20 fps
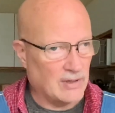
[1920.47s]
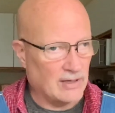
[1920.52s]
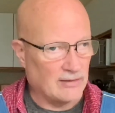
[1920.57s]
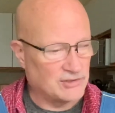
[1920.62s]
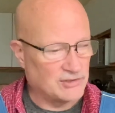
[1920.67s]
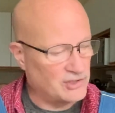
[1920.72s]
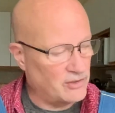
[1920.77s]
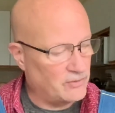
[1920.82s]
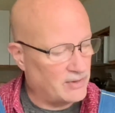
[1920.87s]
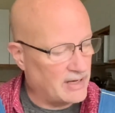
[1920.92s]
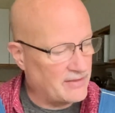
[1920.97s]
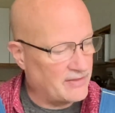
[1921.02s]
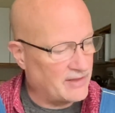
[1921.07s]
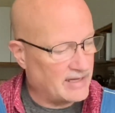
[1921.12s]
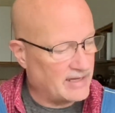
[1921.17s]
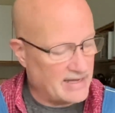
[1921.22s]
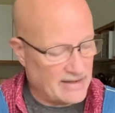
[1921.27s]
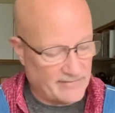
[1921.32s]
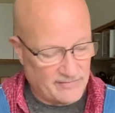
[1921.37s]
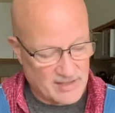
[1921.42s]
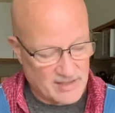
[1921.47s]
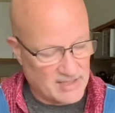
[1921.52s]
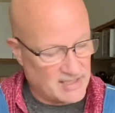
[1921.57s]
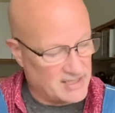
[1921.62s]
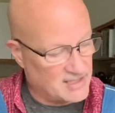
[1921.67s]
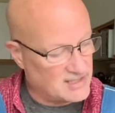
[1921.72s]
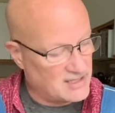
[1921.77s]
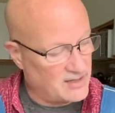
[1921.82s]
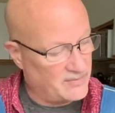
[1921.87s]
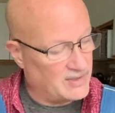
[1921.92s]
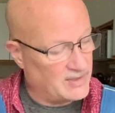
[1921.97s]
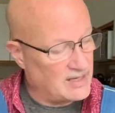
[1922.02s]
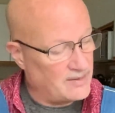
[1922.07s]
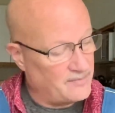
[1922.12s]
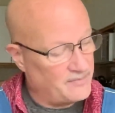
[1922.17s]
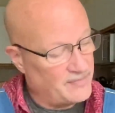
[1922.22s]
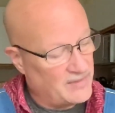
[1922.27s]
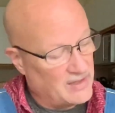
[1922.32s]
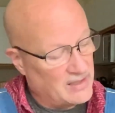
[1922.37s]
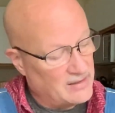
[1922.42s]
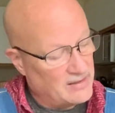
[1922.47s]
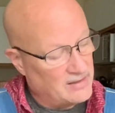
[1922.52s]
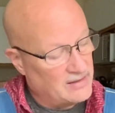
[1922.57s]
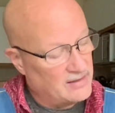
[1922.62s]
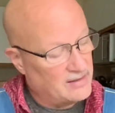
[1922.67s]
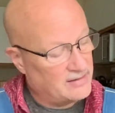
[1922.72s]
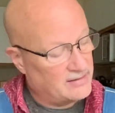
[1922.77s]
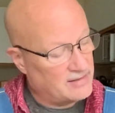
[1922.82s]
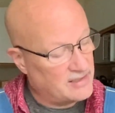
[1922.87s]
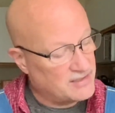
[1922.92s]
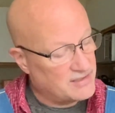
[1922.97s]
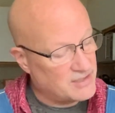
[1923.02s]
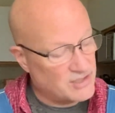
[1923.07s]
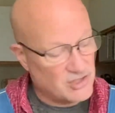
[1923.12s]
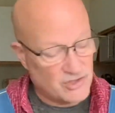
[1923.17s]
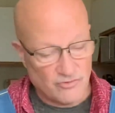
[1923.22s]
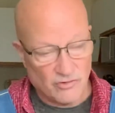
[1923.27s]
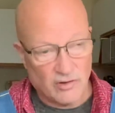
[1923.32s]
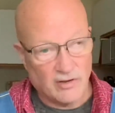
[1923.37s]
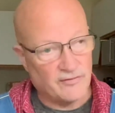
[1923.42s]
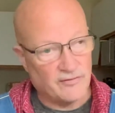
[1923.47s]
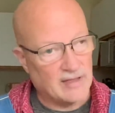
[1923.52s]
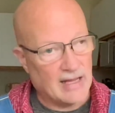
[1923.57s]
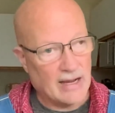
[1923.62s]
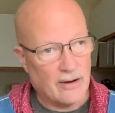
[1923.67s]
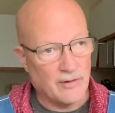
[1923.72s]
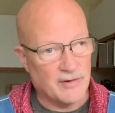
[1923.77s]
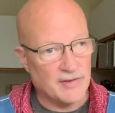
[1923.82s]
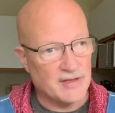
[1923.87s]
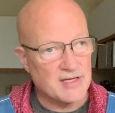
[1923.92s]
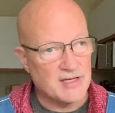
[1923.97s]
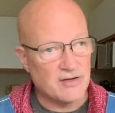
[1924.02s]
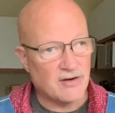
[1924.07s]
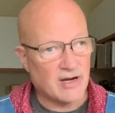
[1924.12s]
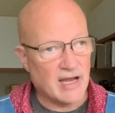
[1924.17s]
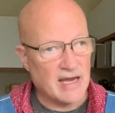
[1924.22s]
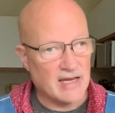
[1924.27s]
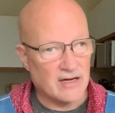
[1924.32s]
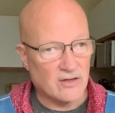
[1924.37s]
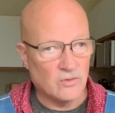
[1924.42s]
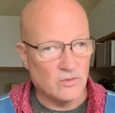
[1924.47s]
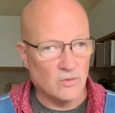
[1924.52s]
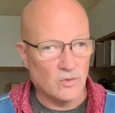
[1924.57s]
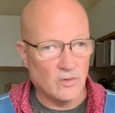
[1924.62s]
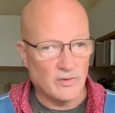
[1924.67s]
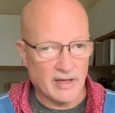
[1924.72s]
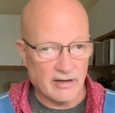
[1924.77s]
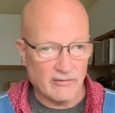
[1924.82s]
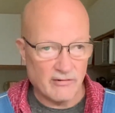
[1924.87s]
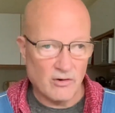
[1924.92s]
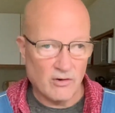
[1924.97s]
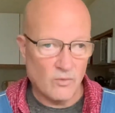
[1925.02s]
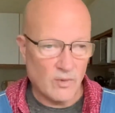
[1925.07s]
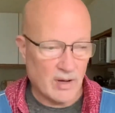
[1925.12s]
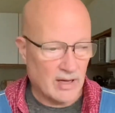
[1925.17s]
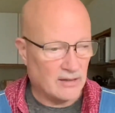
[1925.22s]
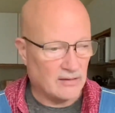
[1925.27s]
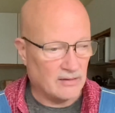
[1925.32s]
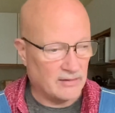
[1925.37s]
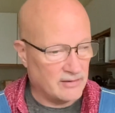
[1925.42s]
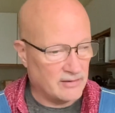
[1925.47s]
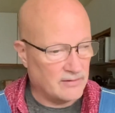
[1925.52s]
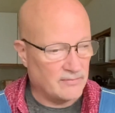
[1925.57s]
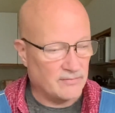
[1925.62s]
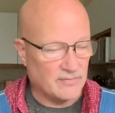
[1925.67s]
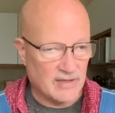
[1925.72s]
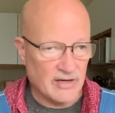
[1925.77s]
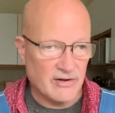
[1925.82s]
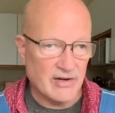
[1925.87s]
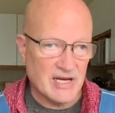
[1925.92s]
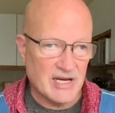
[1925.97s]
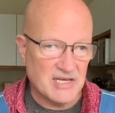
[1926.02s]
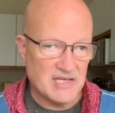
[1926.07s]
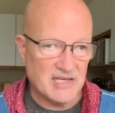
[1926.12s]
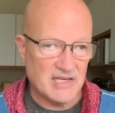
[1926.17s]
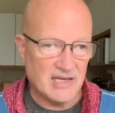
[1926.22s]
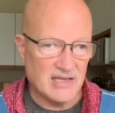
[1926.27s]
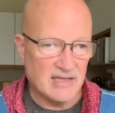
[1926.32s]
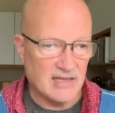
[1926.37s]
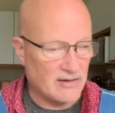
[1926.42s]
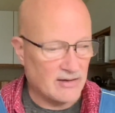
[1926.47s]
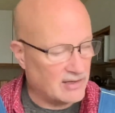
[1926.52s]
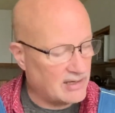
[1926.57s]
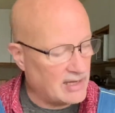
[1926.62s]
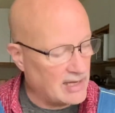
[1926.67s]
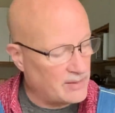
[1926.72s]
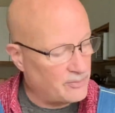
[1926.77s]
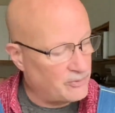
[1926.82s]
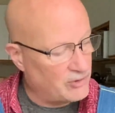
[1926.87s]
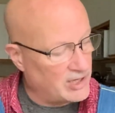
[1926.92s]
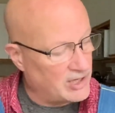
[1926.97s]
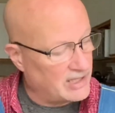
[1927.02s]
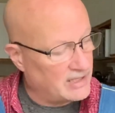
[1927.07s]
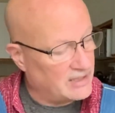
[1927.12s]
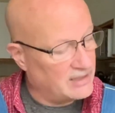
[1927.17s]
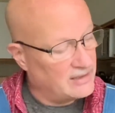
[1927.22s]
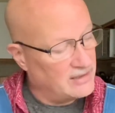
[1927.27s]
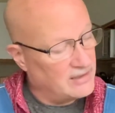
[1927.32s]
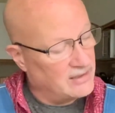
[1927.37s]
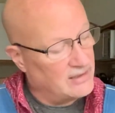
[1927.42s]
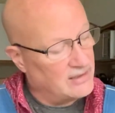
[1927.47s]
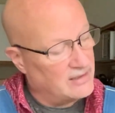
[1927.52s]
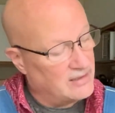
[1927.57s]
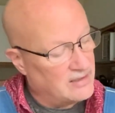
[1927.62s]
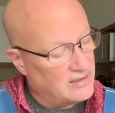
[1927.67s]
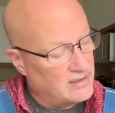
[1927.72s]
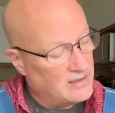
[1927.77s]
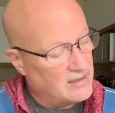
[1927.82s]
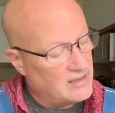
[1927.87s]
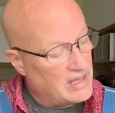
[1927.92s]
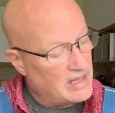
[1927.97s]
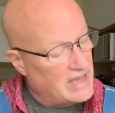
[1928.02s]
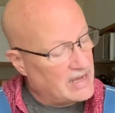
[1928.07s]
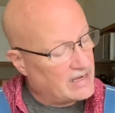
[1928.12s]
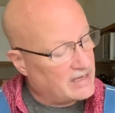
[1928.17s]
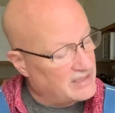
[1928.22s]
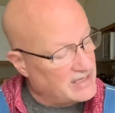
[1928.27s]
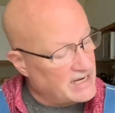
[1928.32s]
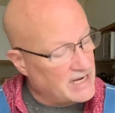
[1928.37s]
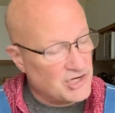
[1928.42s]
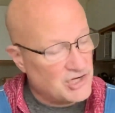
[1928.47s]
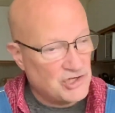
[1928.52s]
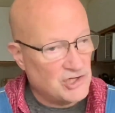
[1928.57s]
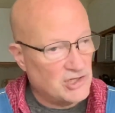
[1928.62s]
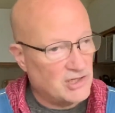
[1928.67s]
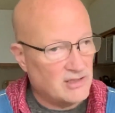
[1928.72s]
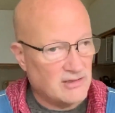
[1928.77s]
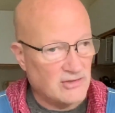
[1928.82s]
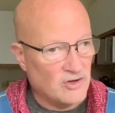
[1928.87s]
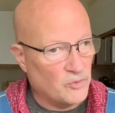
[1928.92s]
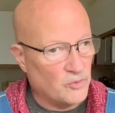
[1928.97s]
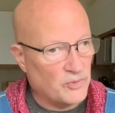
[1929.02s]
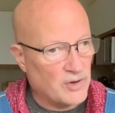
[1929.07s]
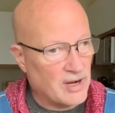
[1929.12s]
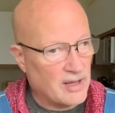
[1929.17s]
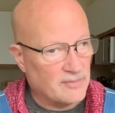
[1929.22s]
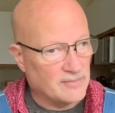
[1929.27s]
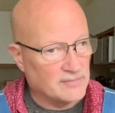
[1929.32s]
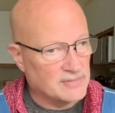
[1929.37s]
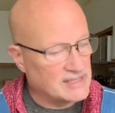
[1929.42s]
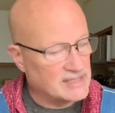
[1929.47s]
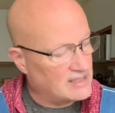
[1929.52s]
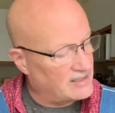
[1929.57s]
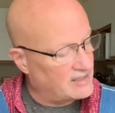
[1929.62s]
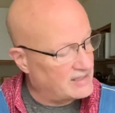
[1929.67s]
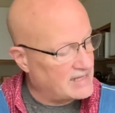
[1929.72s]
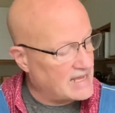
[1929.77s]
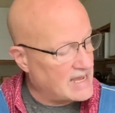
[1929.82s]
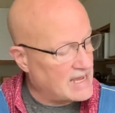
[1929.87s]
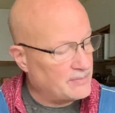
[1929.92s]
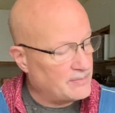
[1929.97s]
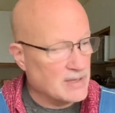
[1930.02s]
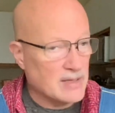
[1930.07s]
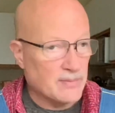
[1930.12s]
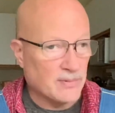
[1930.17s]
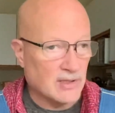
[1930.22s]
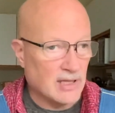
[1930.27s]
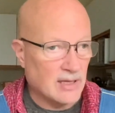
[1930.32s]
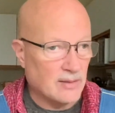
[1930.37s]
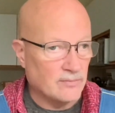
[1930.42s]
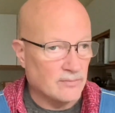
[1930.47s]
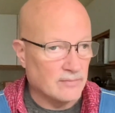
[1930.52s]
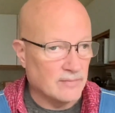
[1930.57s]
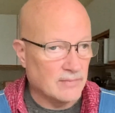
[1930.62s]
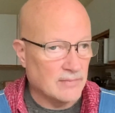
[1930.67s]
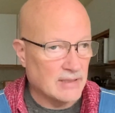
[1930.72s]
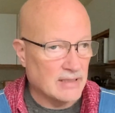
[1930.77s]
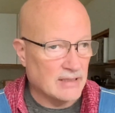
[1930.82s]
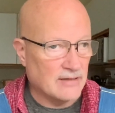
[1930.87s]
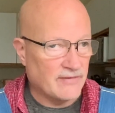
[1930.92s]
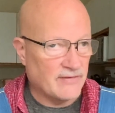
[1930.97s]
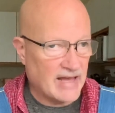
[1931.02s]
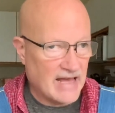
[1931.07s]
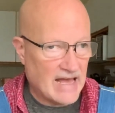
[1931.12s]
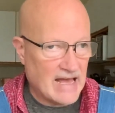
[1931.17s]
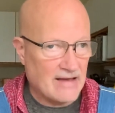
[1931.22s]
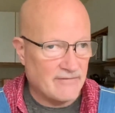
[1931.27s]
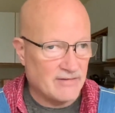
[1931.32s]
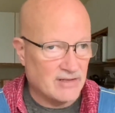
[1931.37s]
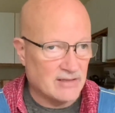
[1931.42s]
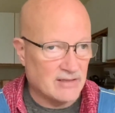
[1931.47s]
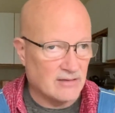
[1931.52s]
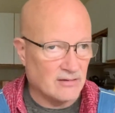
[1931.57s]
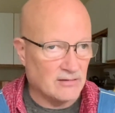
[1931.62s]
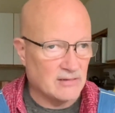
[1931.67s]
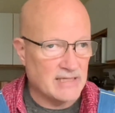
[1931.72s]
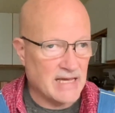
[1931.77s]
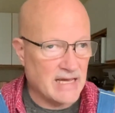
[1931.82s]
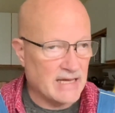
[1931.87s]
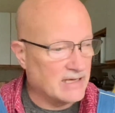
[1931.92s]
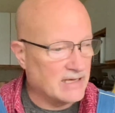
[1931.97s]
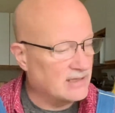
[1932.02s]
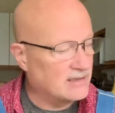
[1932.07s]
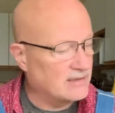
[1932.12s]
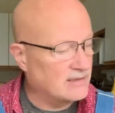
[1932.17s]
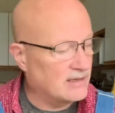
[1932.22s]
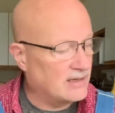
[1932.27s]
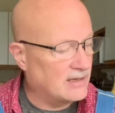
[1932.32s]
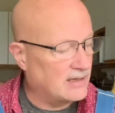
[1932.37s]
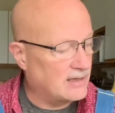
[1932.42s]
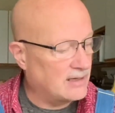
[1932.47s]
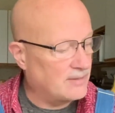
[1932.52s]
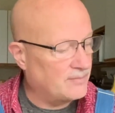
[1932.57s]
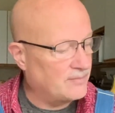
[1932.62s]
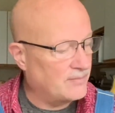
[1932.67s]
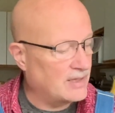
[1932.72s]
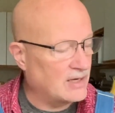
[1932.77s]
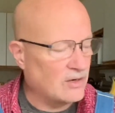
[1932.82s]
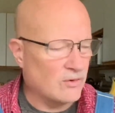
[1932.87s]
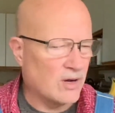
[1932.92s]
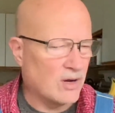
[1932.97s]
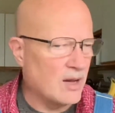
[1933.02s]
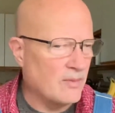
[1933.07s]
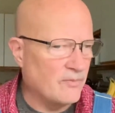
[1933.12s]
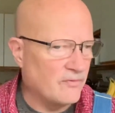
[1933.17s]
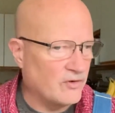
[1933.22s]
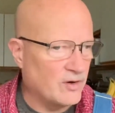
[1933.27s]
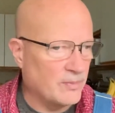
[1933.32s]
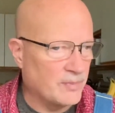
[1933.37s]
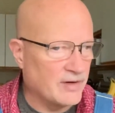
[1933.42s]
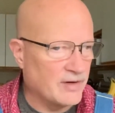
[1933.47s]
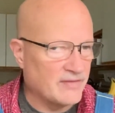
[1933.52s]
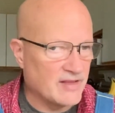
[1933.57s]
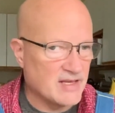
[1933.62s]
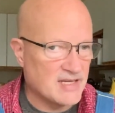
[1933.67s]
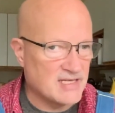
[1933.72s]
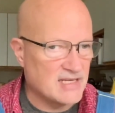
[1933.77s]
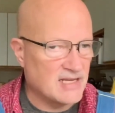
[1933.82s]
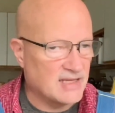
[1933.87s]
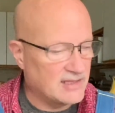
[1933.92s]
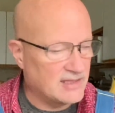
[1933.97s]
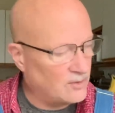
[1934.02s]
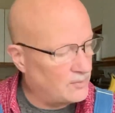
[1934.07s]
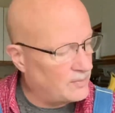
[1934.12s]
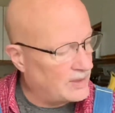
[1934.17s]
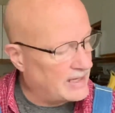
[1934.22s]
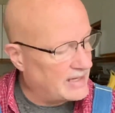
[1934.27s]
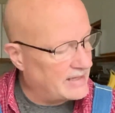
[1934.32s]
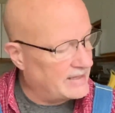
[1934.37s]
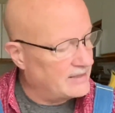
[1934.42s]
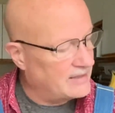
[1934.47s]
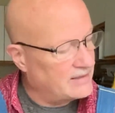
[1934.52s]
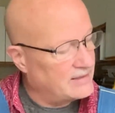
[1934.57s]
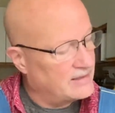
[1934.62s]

I'll show it. I think I have the seeds coming up. There's a straw flower. These are kind of cool. They grow well. They're, they're easy and they're kind of pretty. Echinacea, no problem selling that. People come, and if I have it, they'll take it. Um, don't come for it, but if they see it, they'll buy it.